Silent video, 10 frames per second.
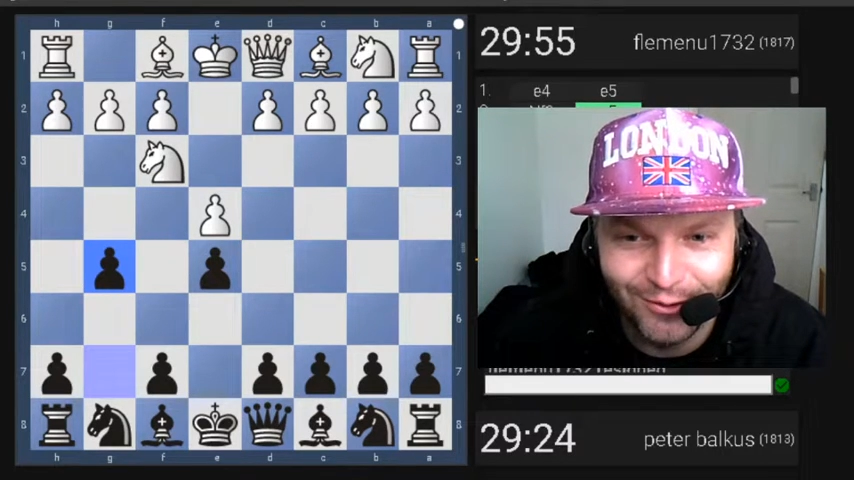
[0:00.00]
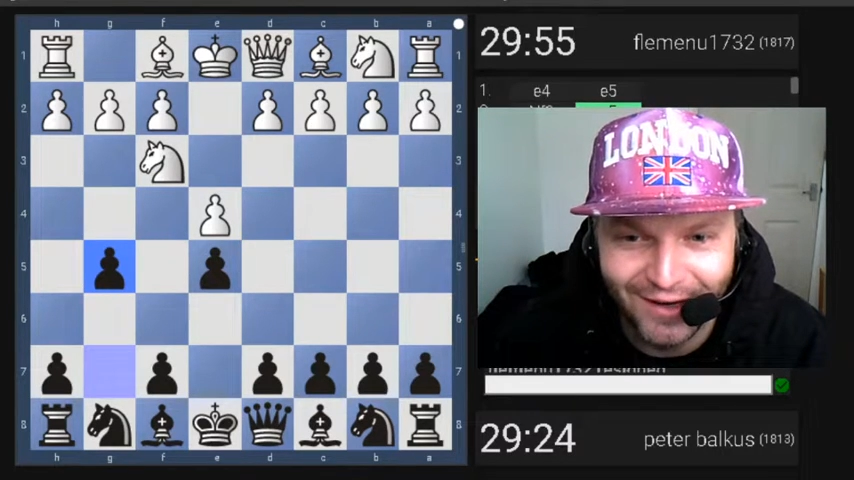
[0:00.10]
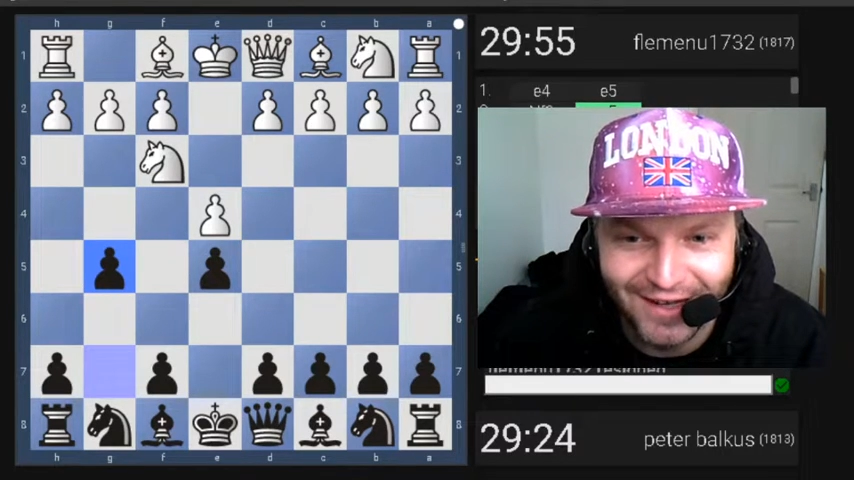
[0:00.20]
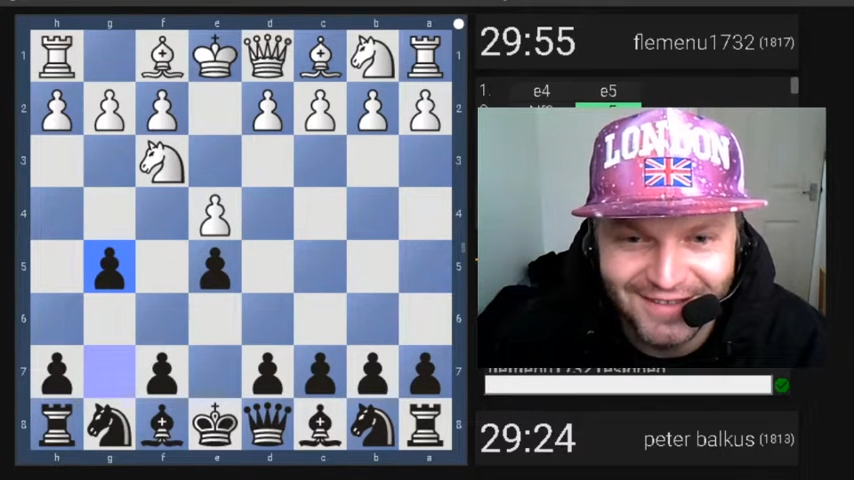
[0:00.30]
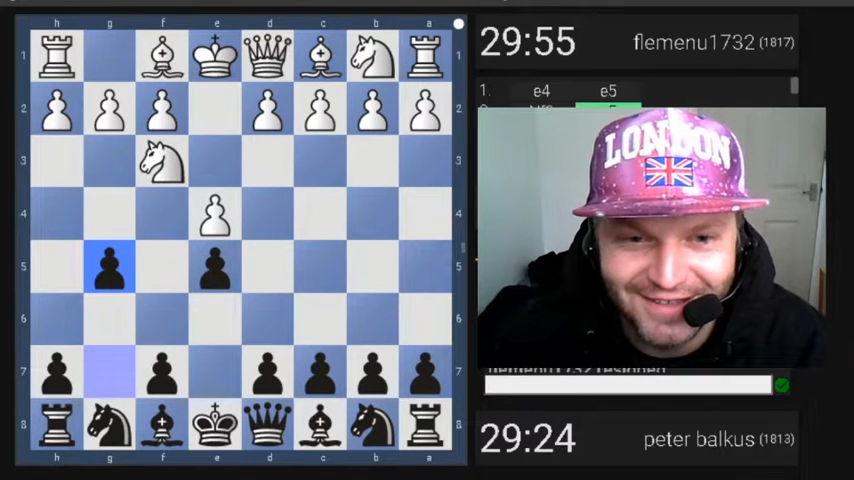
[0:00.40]

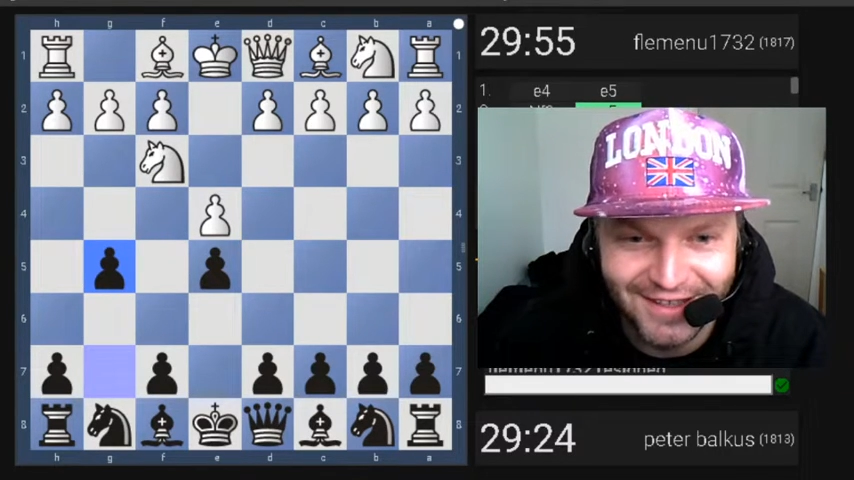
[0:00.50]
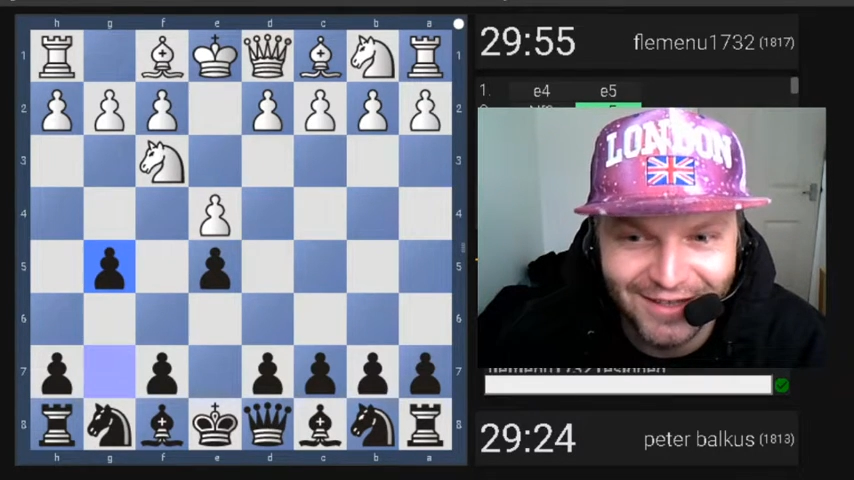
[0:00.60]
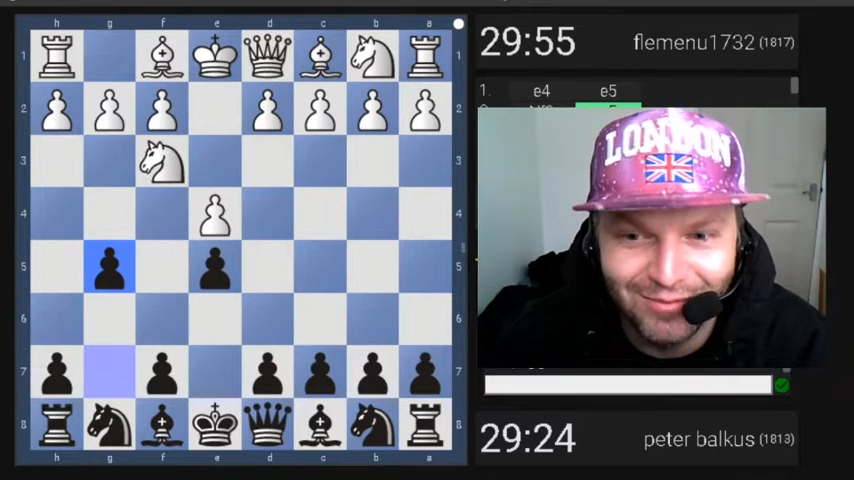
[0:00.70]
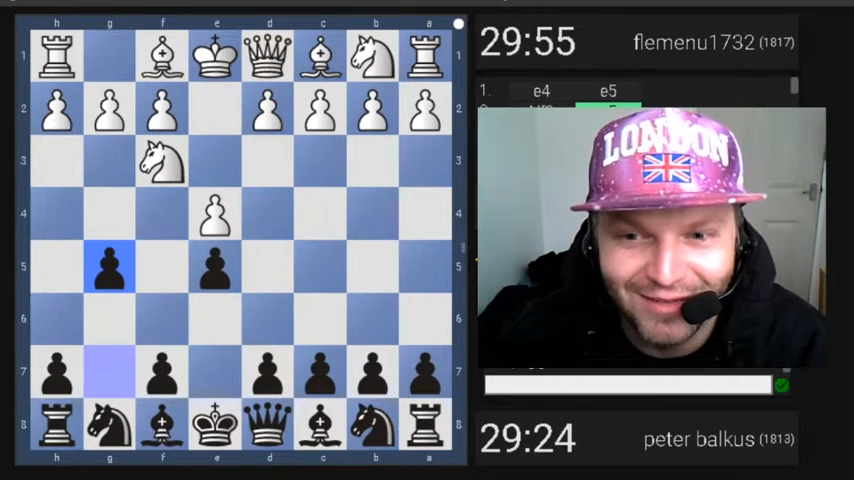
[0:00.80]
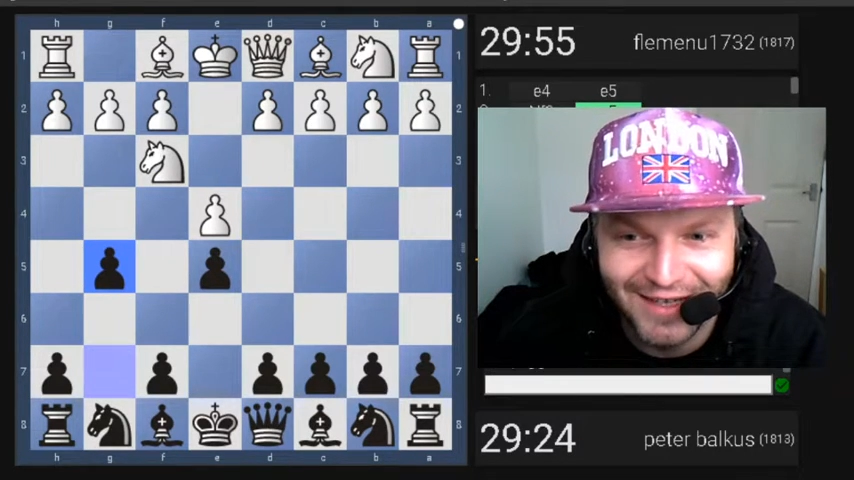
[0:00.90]
I
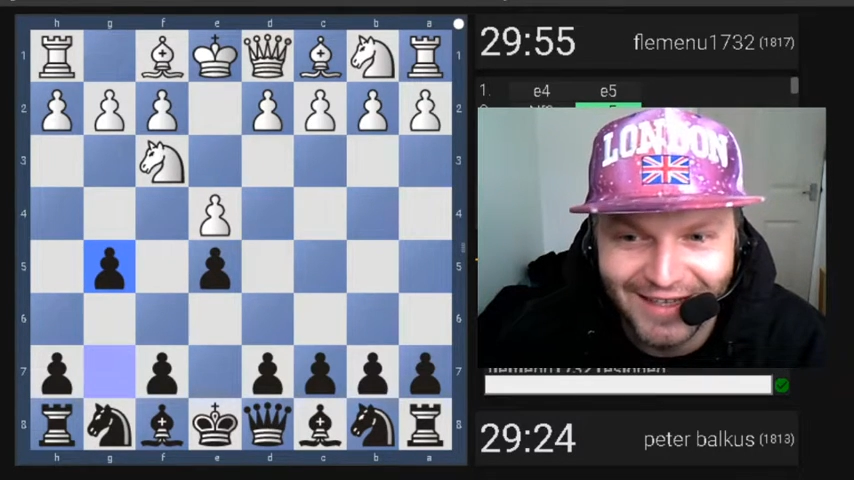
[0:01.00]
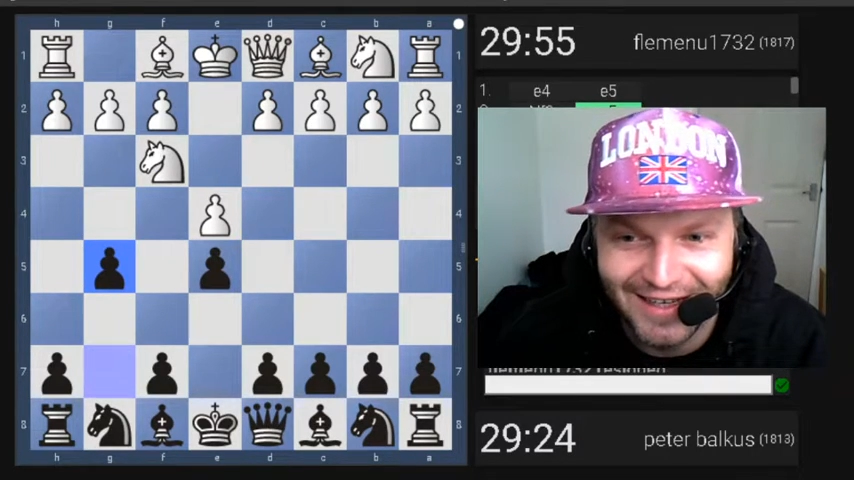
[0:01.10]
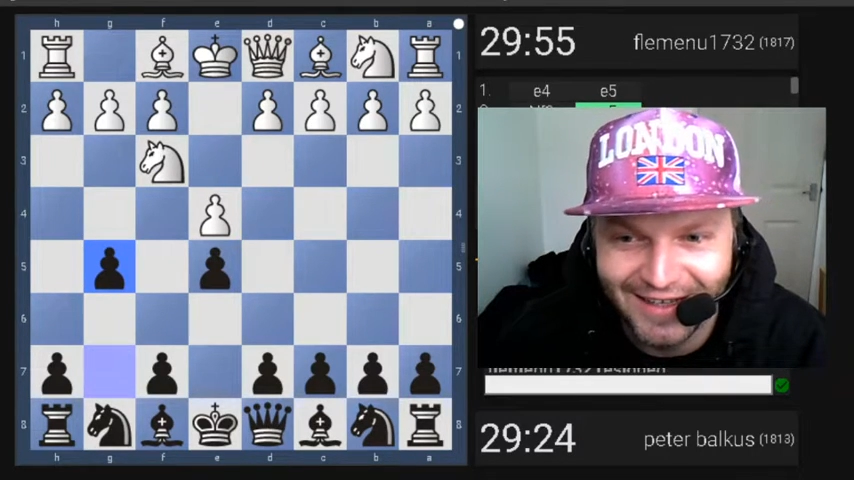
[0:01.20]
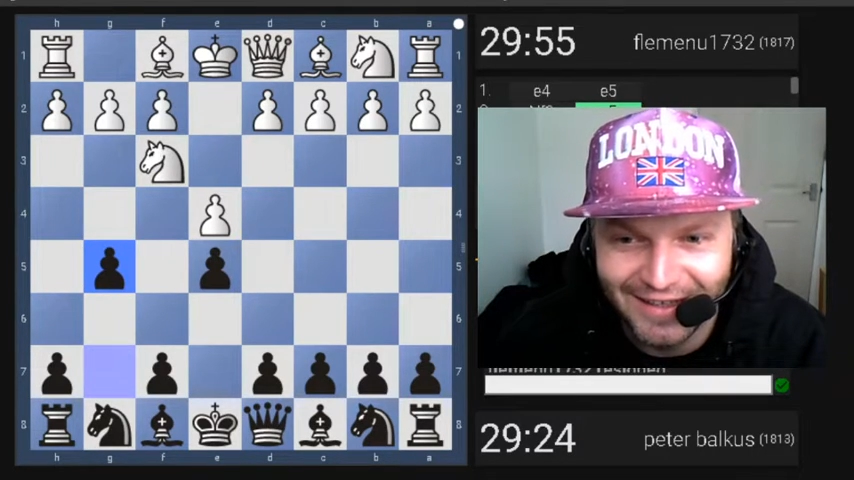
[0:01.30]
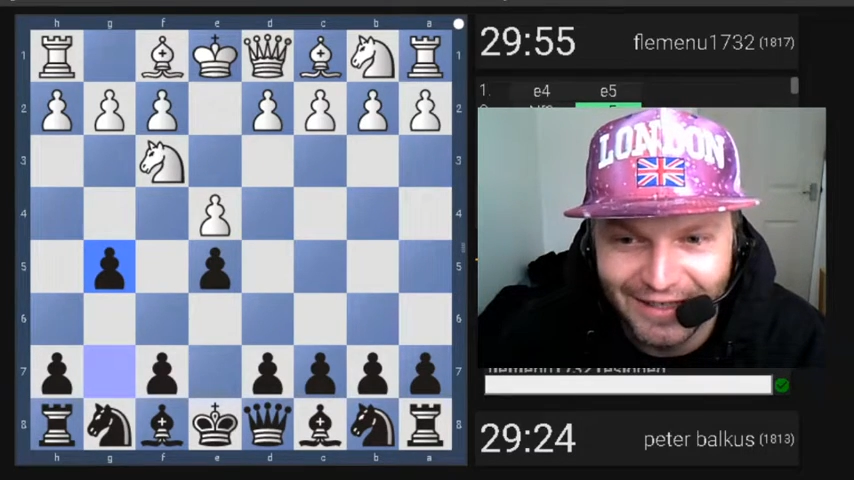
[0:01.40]
started playing
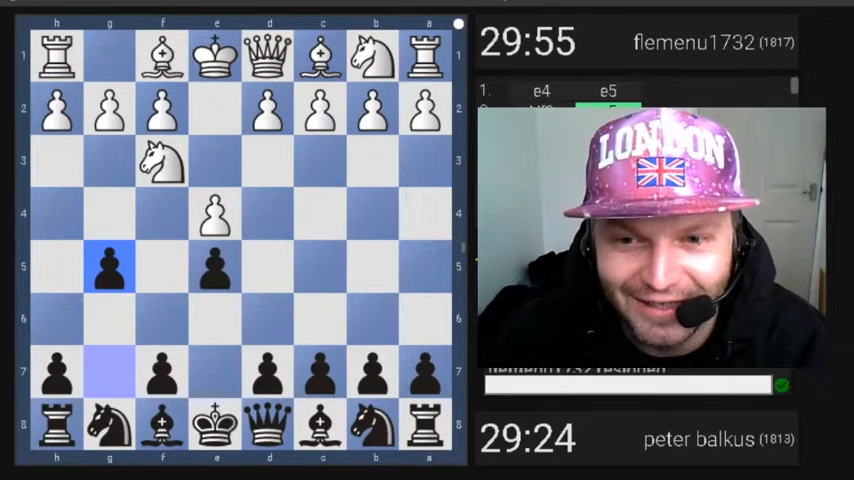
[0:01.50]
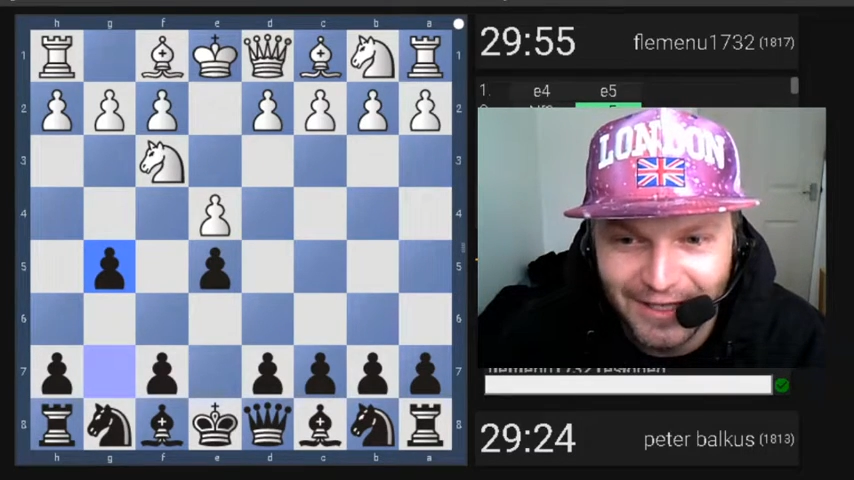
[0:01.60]
lately.